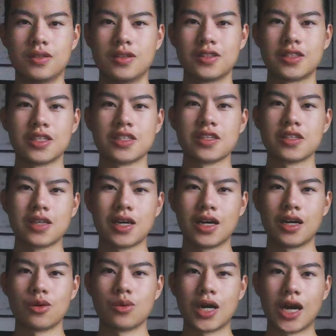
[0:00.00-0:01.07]
This is
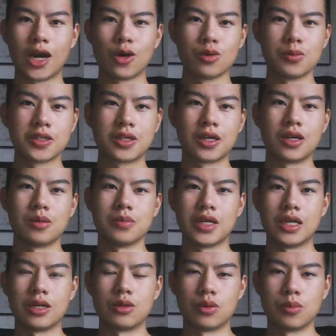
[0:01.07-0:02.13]
how I would become
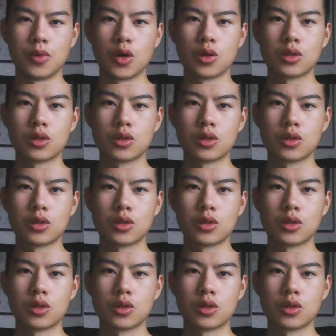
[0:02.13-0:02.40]
a remote